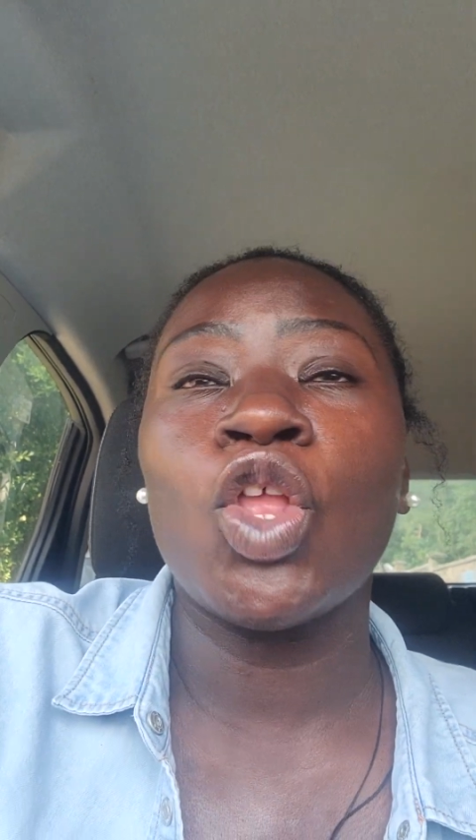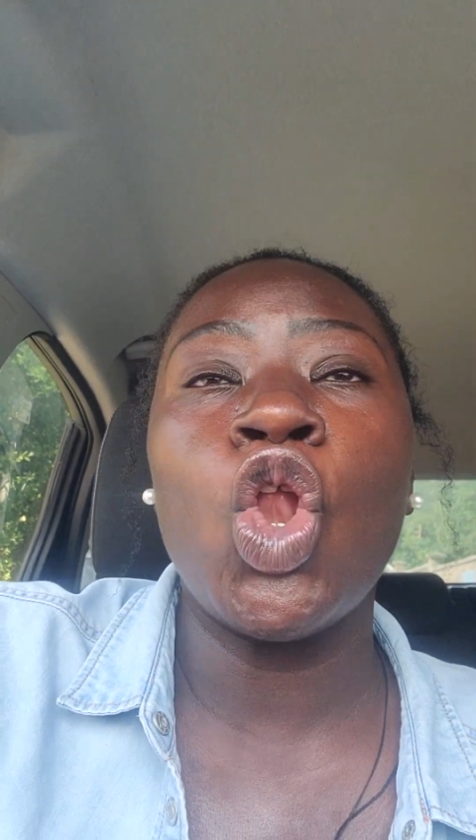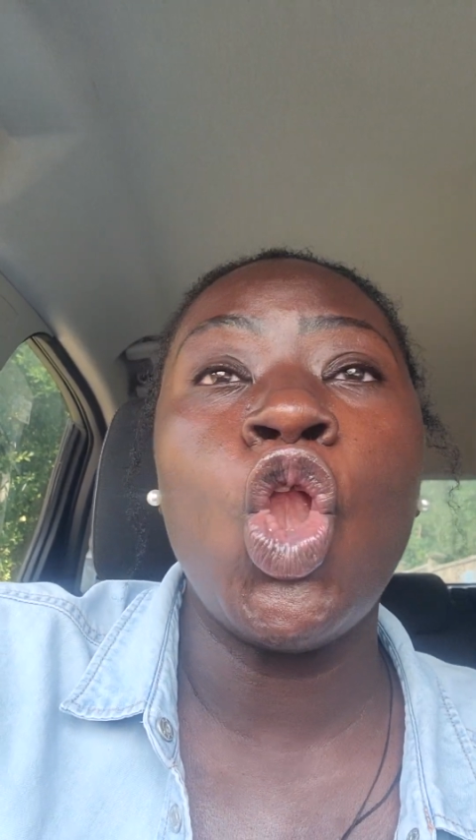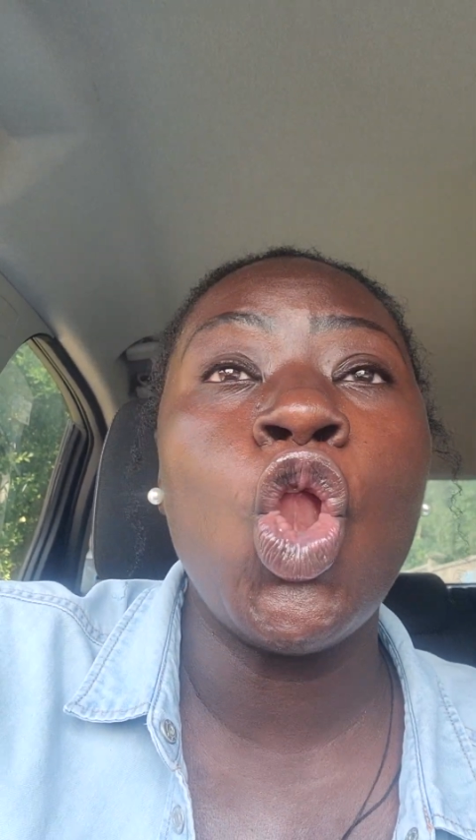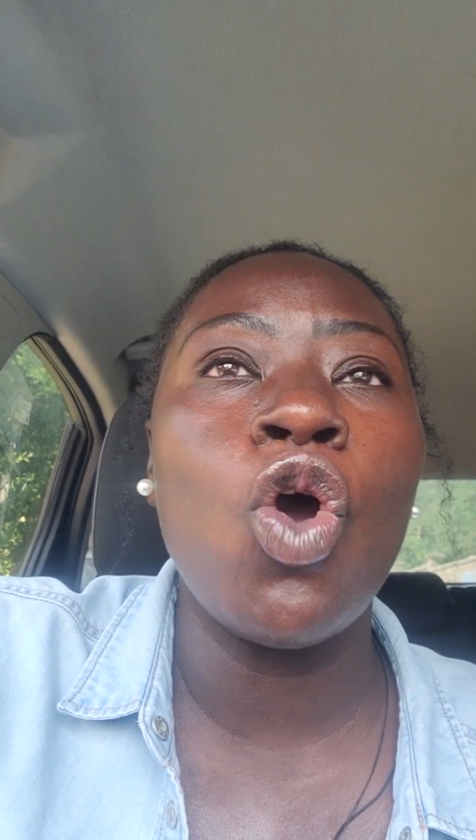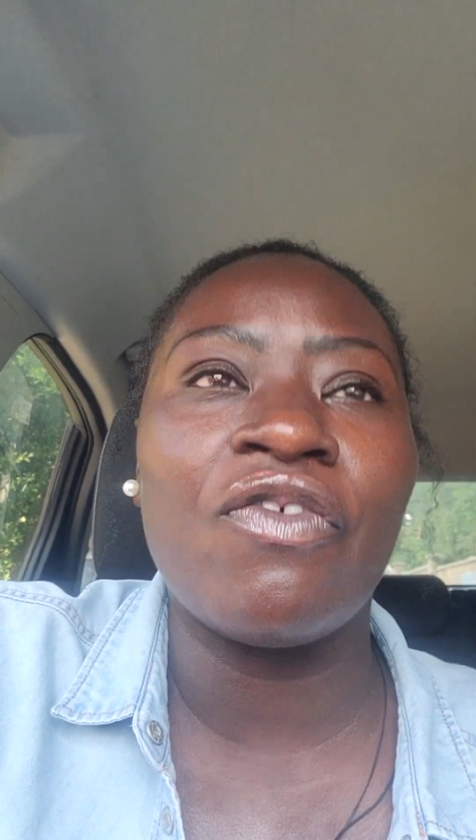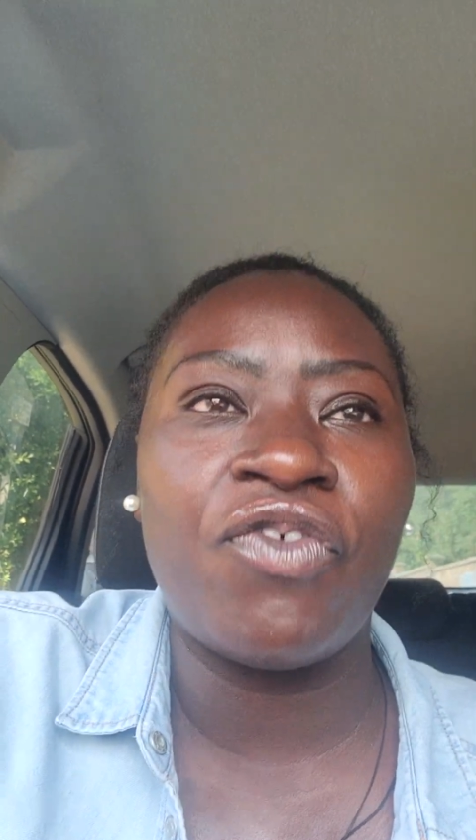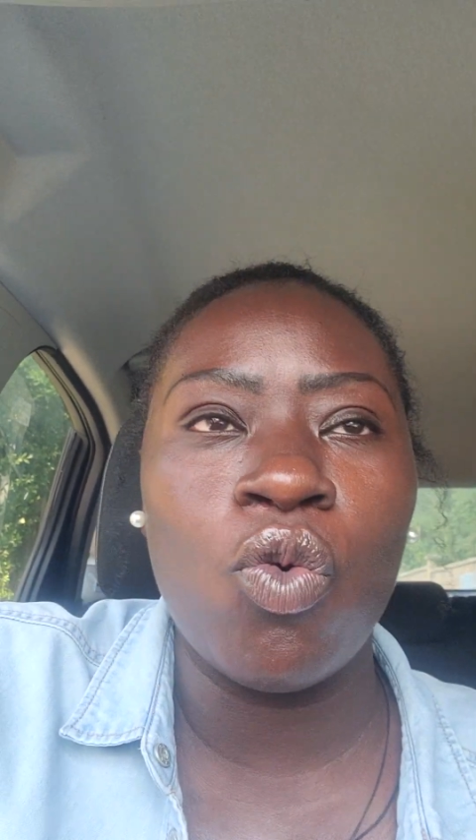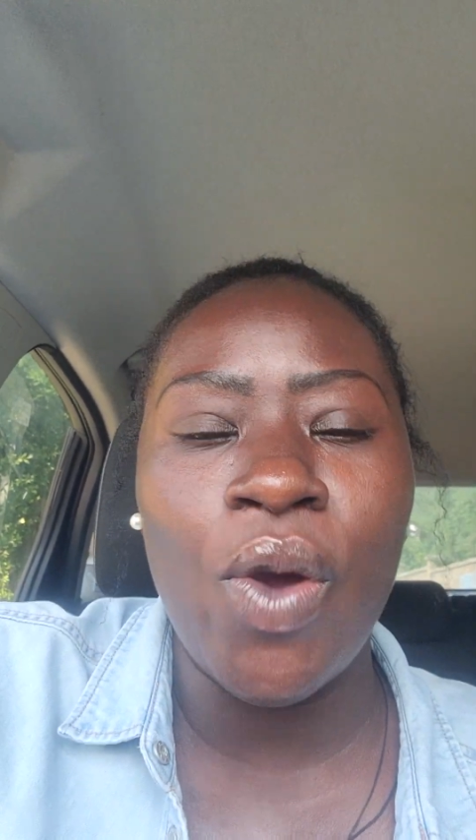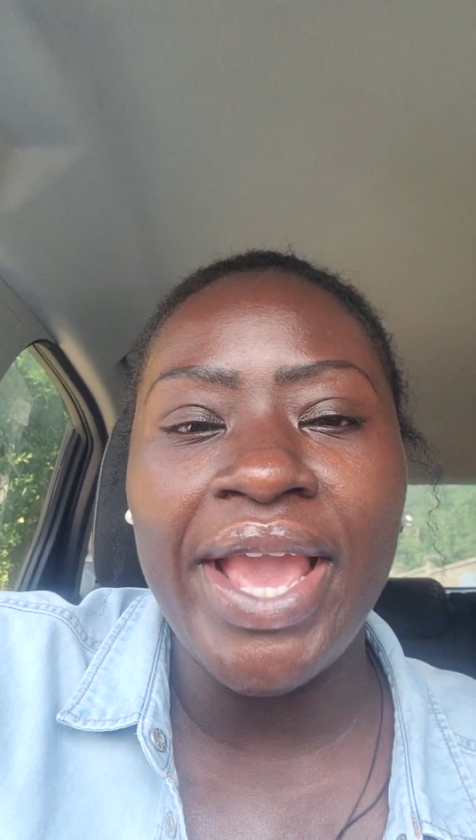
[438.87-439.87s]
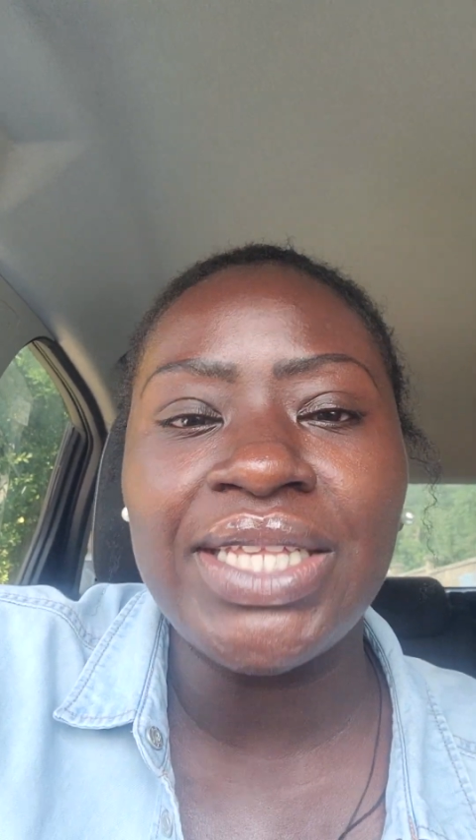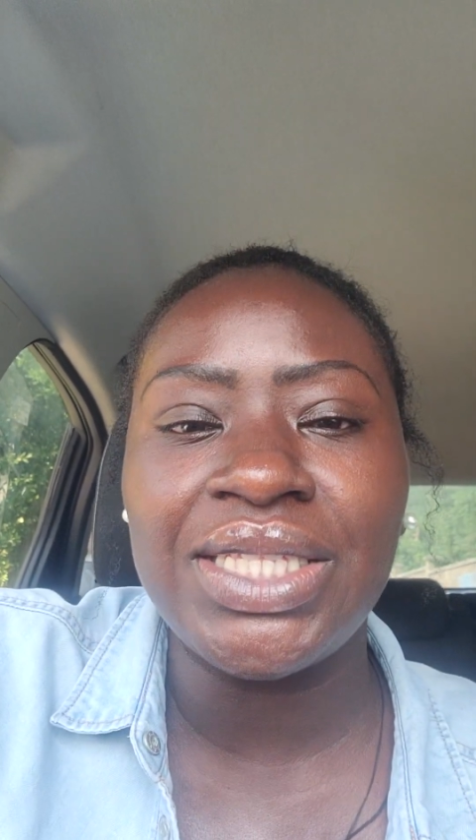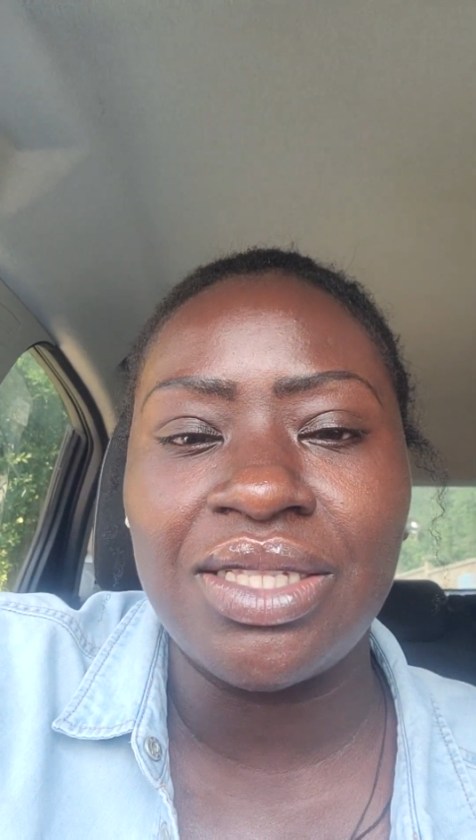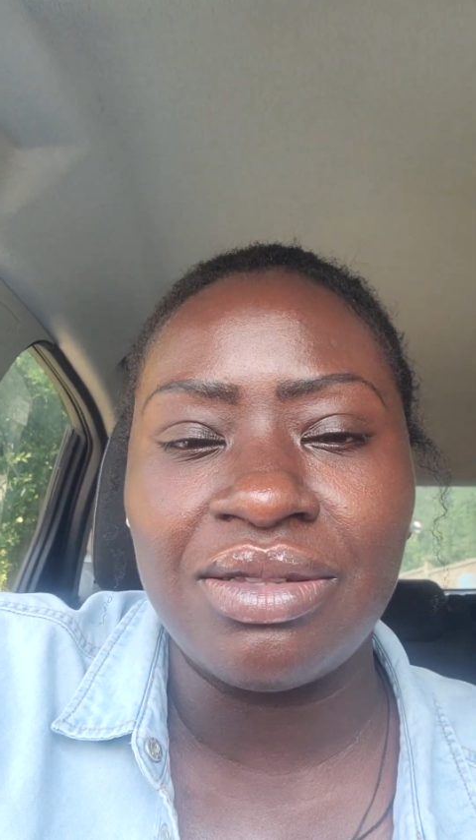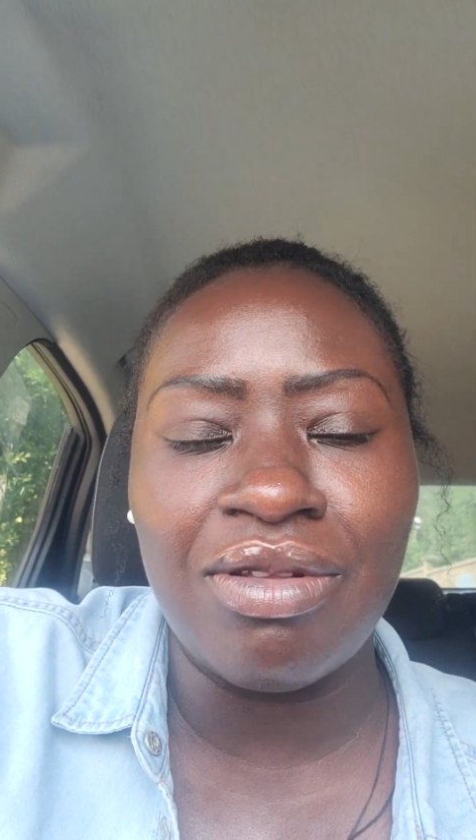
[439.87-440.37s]
Look for
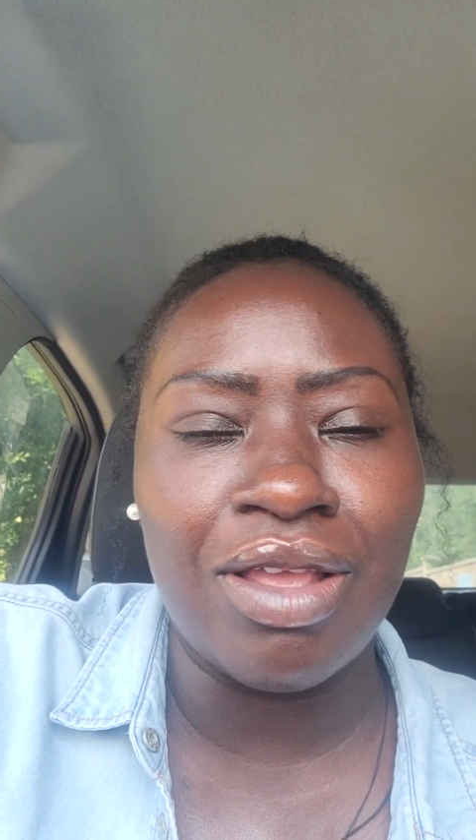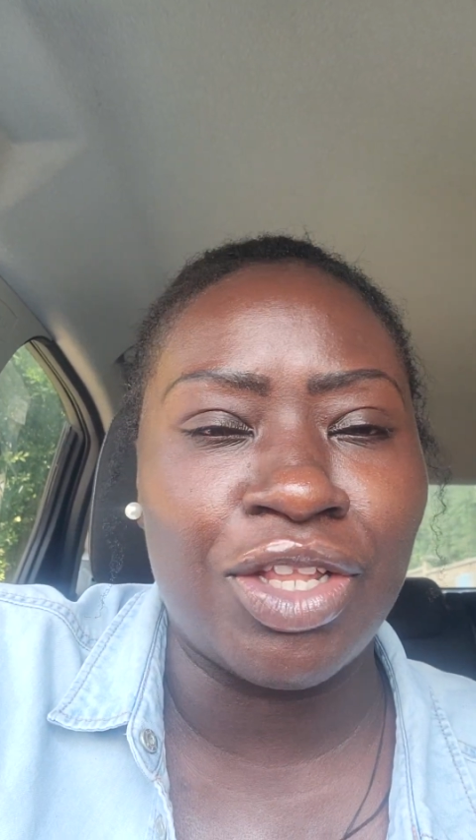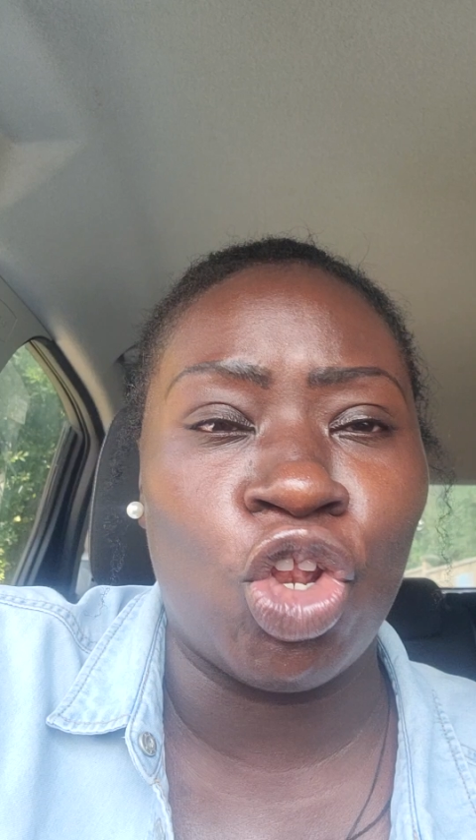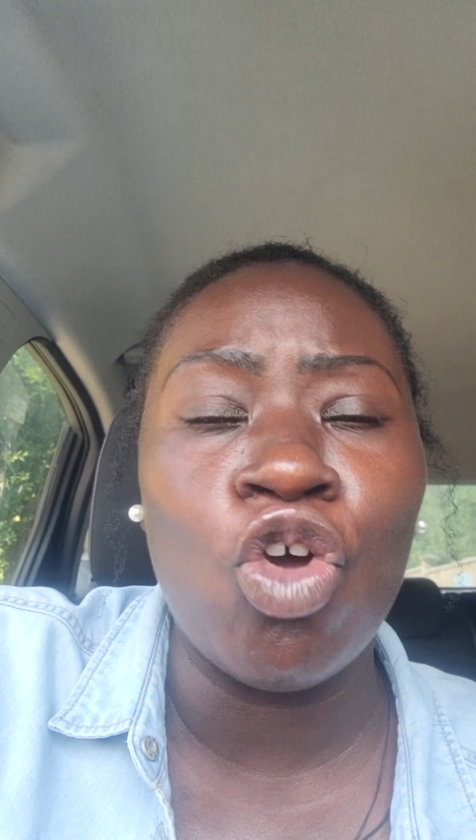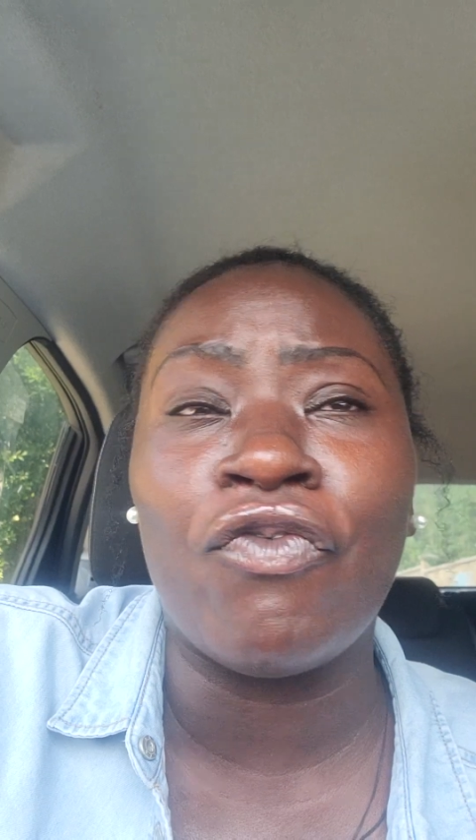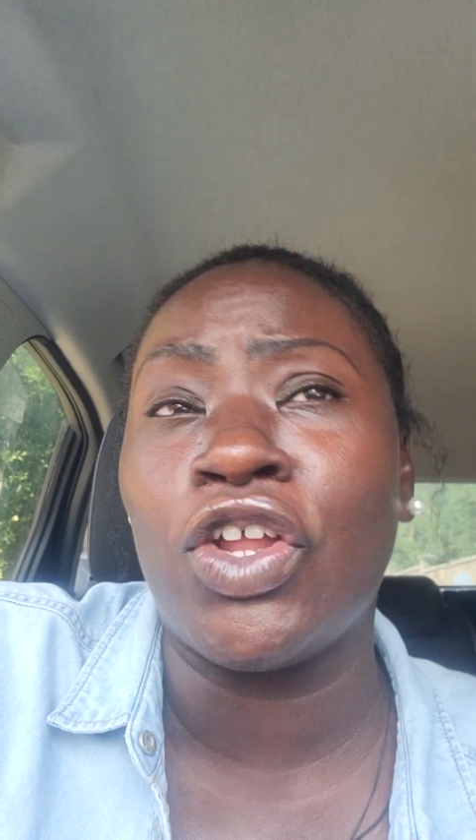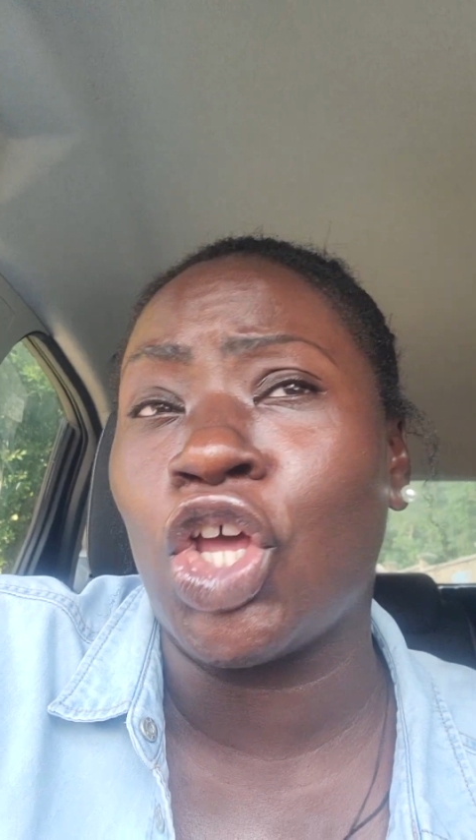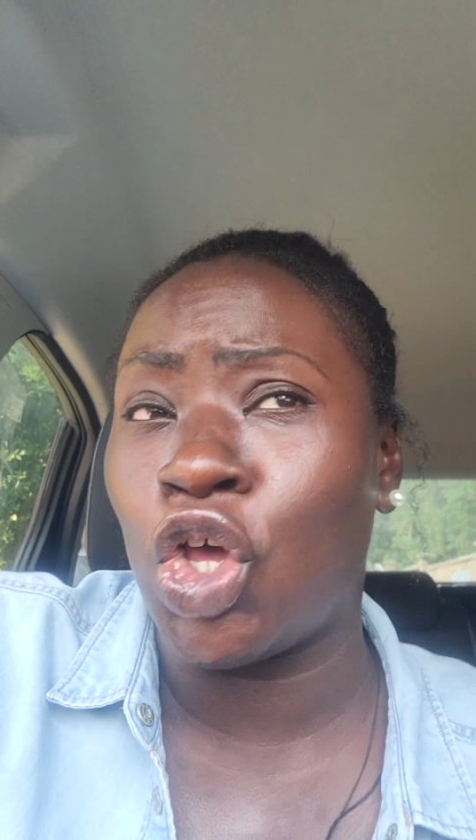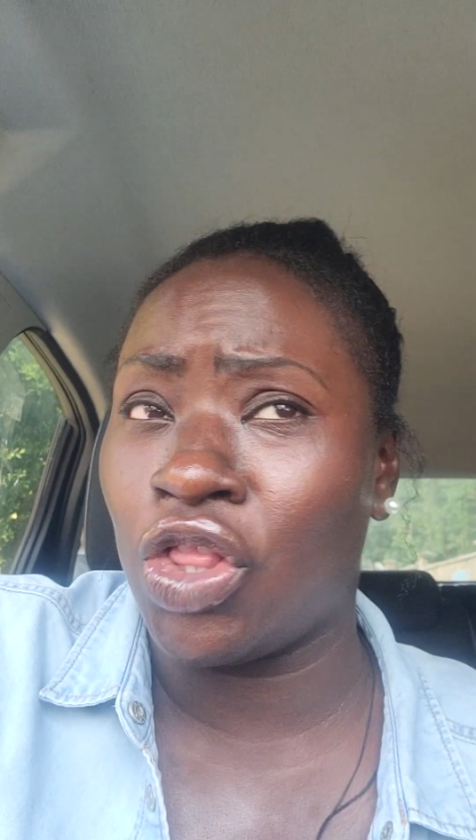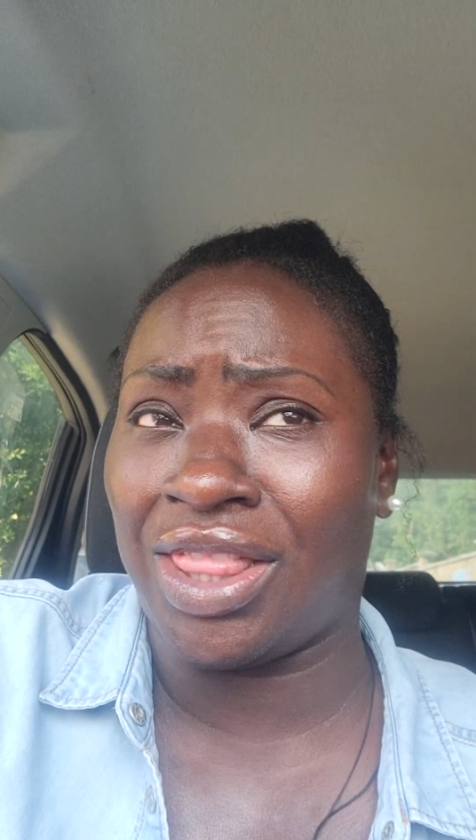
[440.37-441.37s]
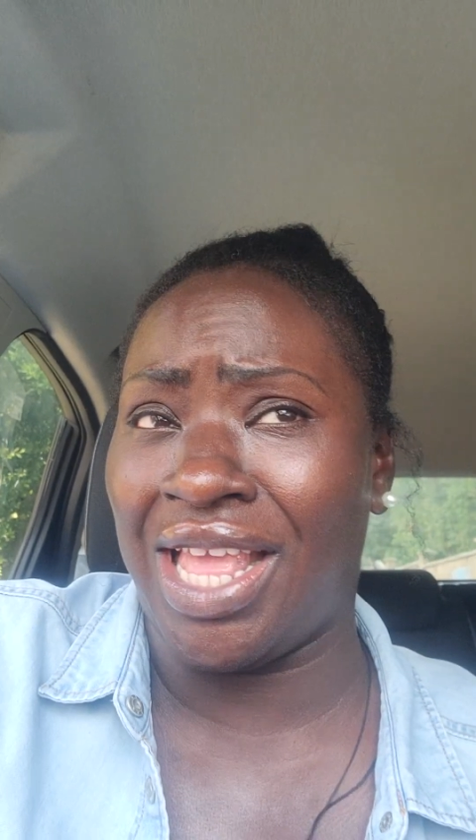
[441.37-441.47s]
the good